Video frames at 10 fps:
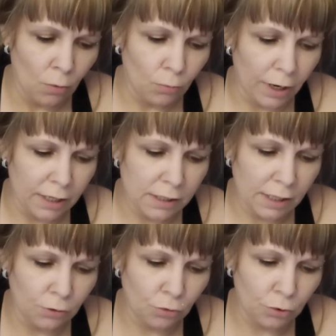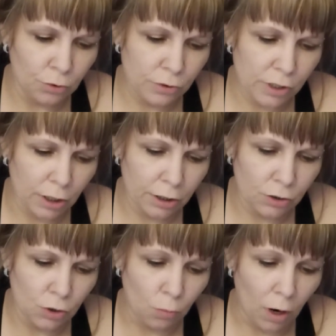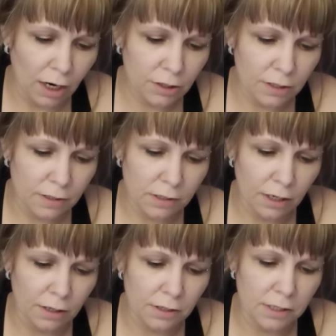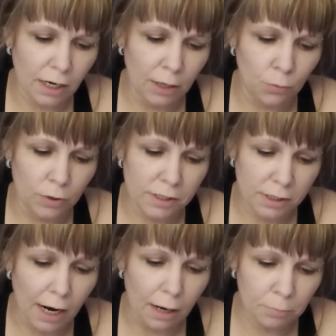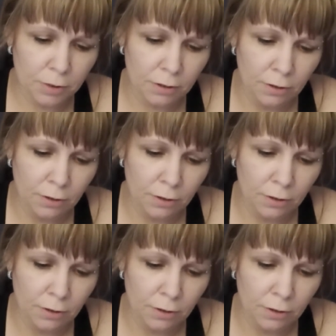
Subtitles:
Rands and crew started to walk to the stairs and were stopped.